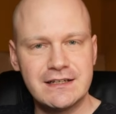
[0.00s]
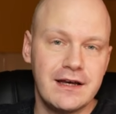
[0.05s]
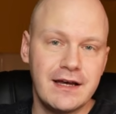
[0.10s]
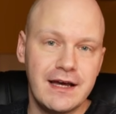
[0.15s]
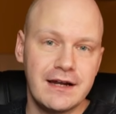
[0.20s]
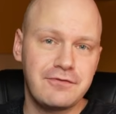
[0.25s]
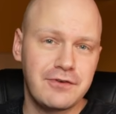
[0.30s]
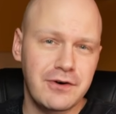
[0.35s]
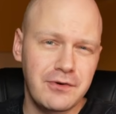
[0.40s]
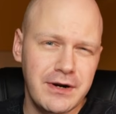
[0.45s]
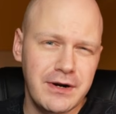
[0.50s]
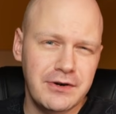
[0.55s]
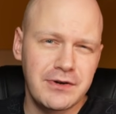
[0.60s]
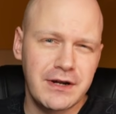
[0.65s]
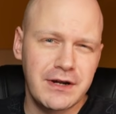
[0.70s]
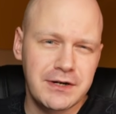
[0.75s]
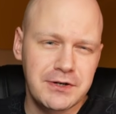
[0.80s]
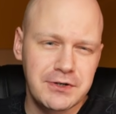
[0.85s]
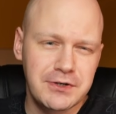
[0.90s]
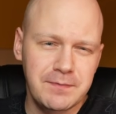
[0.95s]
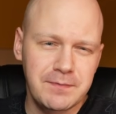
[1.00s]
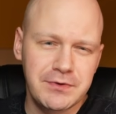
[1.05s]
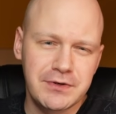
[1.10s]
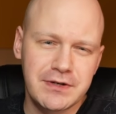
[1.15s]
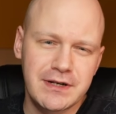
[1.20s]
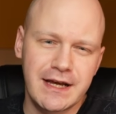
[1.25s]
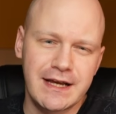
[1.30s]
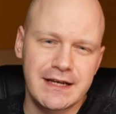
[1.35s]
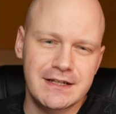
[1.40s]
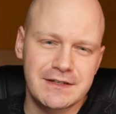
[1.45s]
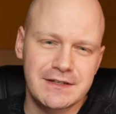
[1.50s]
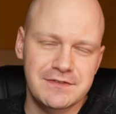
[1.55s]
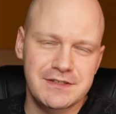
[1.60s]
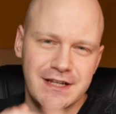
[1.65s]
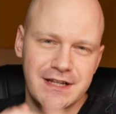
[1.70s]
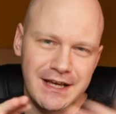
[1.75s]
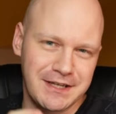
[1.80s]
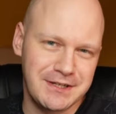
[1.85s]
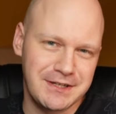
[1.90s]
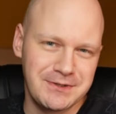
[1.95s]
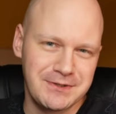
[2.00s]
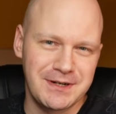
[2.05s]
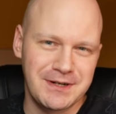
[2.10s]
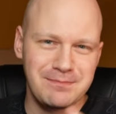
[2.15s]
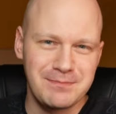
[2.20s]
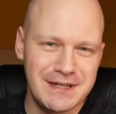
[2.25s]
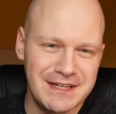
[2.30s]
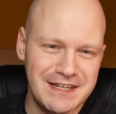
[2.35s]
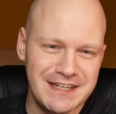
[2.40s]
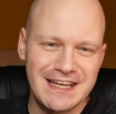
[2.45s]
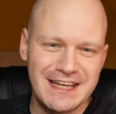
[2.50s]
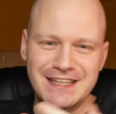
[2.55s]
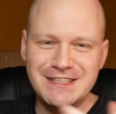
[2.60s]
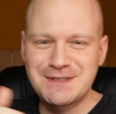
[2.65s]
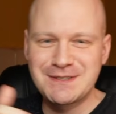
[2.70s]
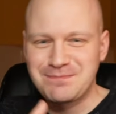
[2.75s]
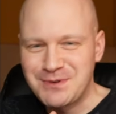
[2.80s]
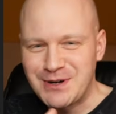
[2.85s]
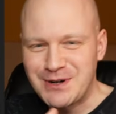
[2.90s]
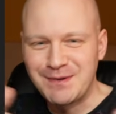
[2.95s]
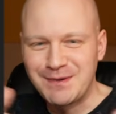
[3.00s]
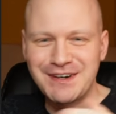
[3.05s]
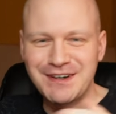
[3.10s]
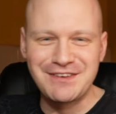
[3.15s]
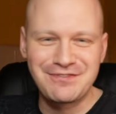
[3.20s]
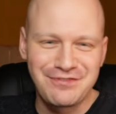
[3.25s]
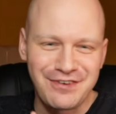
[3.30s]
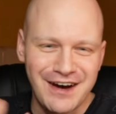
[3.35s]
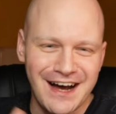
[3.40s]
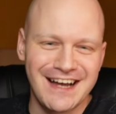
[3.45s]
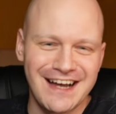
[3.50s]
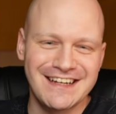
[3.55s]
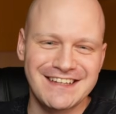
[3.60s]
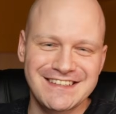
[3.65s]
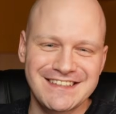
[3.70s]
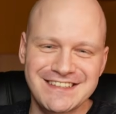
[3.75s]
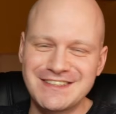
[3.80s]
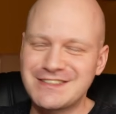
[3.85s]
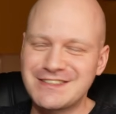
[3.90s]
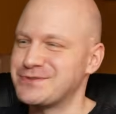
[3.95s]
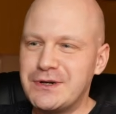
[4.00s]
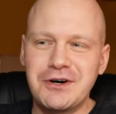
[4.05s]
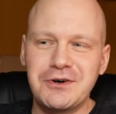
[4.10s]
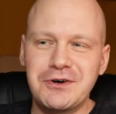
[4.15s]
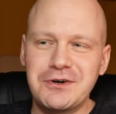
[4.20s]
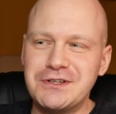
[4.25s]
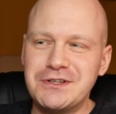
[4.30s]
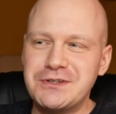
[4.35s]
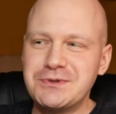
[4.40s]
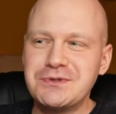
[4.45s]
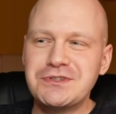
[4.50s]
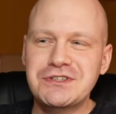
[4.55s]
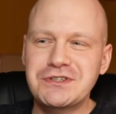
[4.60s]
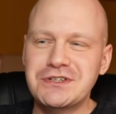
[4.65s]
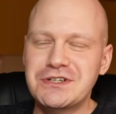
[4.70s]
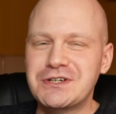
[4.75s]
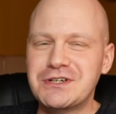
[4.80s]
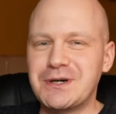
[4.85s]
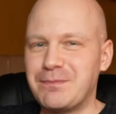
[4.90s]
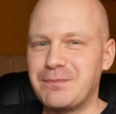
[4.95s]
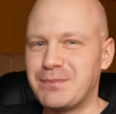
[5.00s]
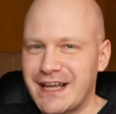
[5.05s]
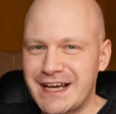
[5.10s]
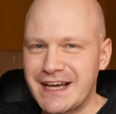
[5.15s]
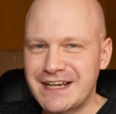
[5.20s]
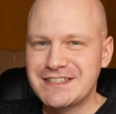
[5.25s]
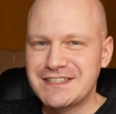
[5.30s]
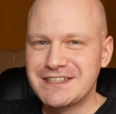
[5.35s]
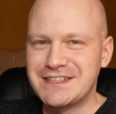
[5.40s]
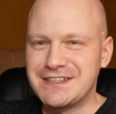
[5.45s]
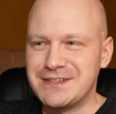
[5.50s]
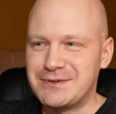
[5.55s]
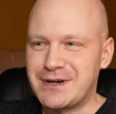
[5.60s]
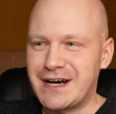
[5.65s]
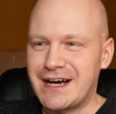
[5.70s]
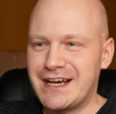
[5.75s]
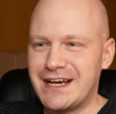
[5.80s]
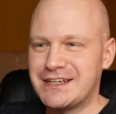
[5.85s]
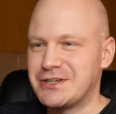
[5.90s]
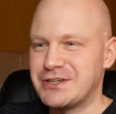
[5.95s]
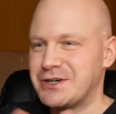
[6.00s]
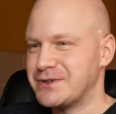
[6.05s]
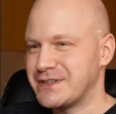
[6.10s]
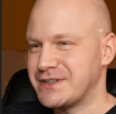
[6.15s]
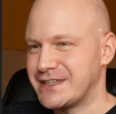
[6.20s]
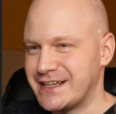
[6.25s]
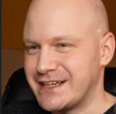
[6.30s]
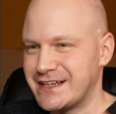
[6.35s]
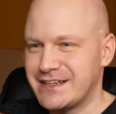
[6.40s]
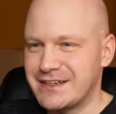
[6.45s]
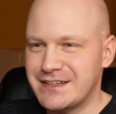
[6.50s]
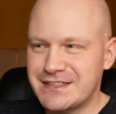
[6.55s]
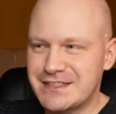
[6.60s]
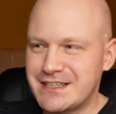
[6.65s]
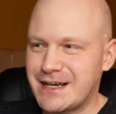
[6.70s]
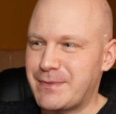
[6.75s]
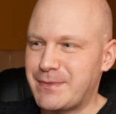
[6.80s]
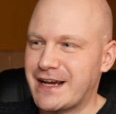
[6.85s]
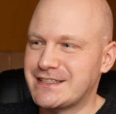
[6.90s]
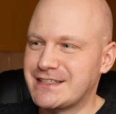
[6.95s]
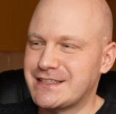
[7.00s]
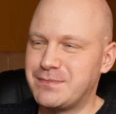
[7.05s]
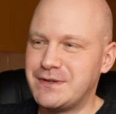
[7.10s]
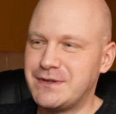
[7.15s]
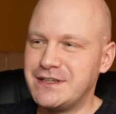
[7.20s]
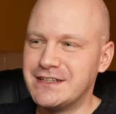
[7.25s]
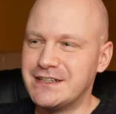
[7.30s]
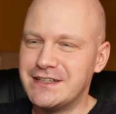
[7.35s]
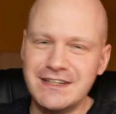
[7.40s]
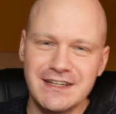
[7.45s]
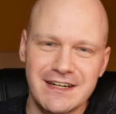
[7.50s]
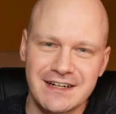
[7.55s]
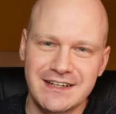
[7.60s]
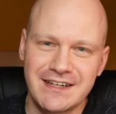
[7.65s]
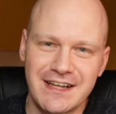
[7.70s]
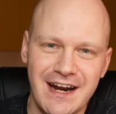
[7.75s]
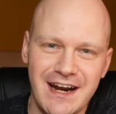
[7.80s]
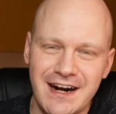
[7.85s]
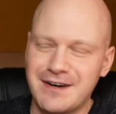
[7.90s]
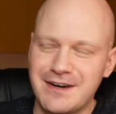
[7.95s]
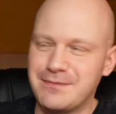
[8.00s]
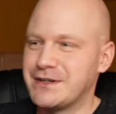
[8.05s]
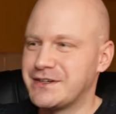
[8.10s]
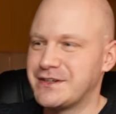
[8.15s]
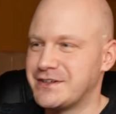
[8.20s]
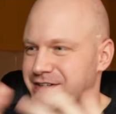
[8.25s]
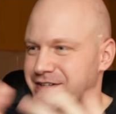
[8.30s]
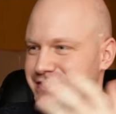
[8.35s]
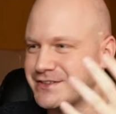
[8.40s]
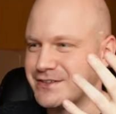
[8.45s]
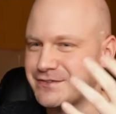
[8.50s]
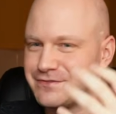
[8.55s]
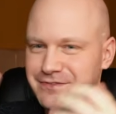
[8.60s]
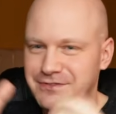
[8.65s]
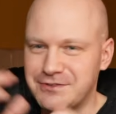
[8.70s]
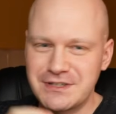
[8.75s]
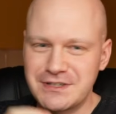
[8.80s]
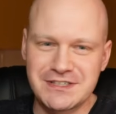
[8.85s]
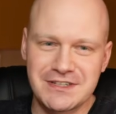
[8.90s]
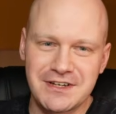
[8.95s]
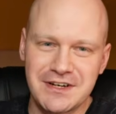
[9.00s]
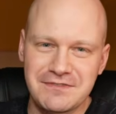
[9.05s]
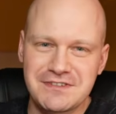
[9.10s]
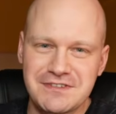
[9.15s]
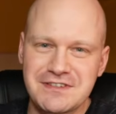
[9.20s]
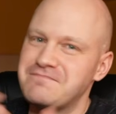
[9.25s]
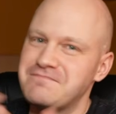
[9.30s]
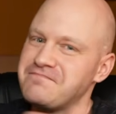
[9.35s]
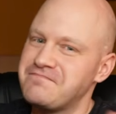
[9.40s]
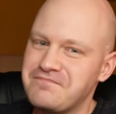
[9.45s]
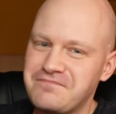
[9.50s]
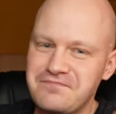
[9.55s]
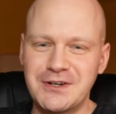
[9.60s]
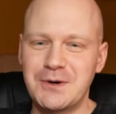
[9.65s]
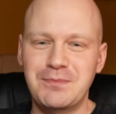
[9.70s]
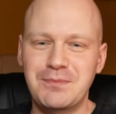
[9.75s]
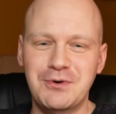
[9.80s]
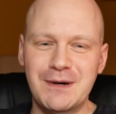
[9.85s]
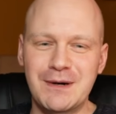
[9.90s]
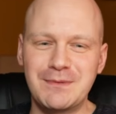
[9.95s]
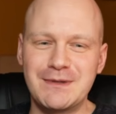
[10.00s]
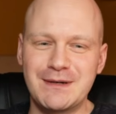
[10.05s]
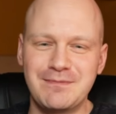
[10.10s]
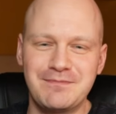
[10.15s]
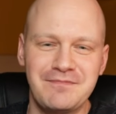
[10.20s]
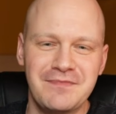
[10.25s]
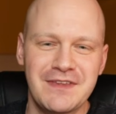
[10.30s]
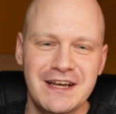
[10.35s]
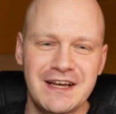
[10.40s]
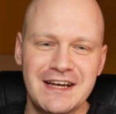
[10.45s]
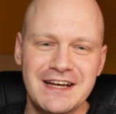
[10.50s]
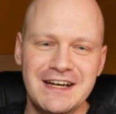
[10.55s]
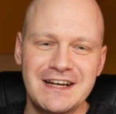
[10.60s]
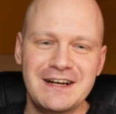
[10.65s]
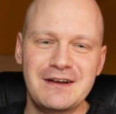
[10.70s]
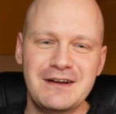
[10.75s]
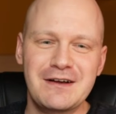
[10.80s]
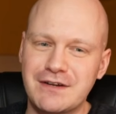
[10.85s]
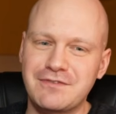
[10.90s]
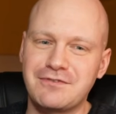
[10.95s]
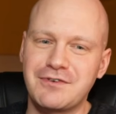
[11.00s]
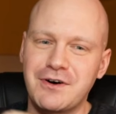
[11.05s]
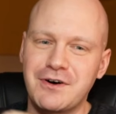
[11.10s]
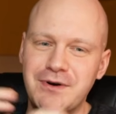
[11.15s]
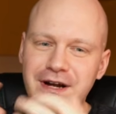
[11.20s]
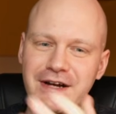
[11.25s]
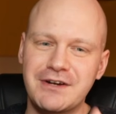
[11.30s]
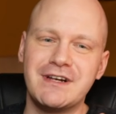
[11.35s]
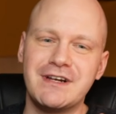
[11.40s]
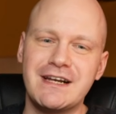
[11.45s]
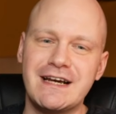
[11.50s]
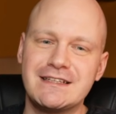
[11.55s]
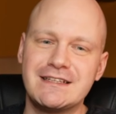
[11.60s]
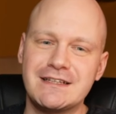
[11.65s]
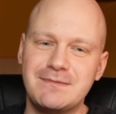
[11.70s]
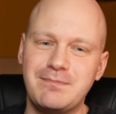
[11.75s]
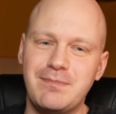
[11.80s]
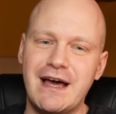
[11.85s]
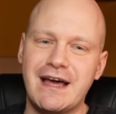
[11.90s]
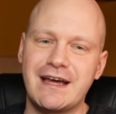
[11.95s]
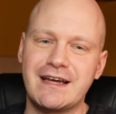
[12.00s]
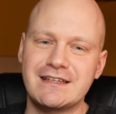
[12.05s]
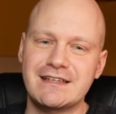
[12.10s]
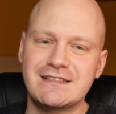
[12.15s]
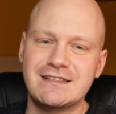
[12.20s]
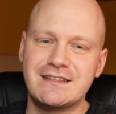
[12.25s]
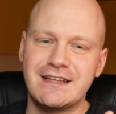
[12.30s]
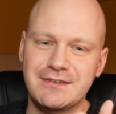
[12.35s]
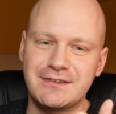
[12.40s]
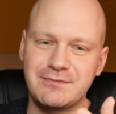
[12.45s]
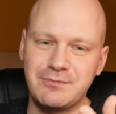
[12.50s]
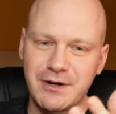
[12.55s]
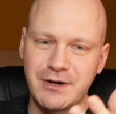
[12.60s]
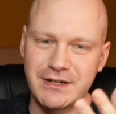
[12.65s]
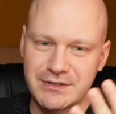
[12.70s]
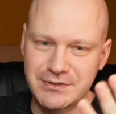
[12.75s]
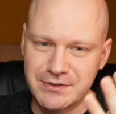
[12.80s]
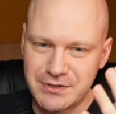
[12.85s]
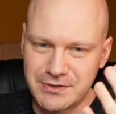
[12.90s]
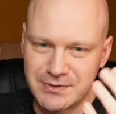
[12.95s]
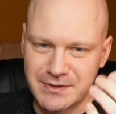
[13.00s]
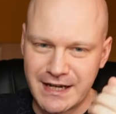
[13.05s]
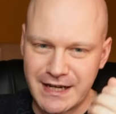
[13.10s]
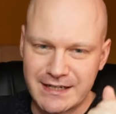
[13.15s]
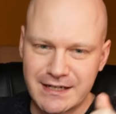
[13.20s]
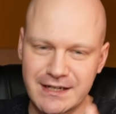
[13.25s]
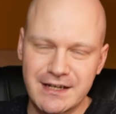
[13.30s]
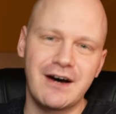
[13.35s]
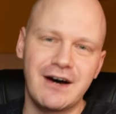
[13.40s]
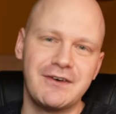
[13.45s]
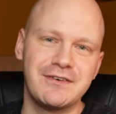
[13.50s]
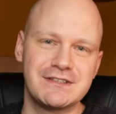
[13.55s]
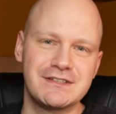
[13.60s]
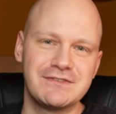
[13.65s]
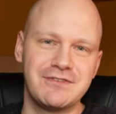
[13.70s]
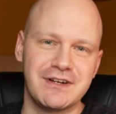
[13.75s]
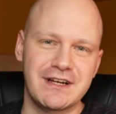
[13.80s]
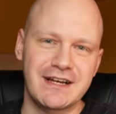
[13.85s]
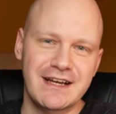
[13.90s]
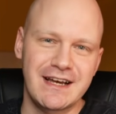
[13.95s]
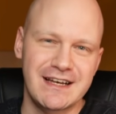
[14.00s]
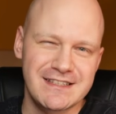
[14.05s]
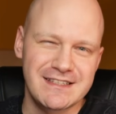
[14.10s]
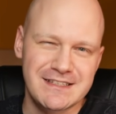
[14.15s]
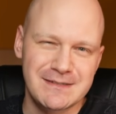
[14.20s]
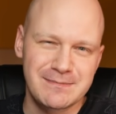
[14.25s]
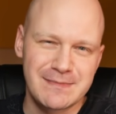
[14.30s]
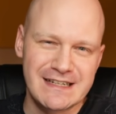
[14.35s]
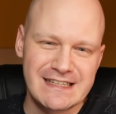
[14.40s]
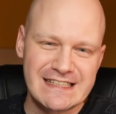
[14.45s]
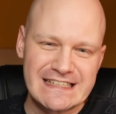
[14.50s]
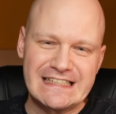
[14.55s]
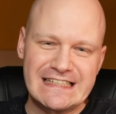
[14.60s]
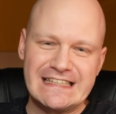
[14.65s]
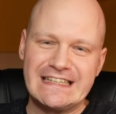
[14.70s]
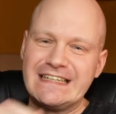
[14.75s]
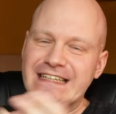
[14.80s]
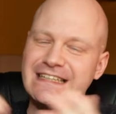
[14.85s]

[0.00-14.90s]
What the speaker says: And for regular crypto natives like you and me, that's probably fine since we are all used to the complexity, right? Holding some XRP here and there because of reserves, no problem. But for regulated banks that want to create accounts for their customers,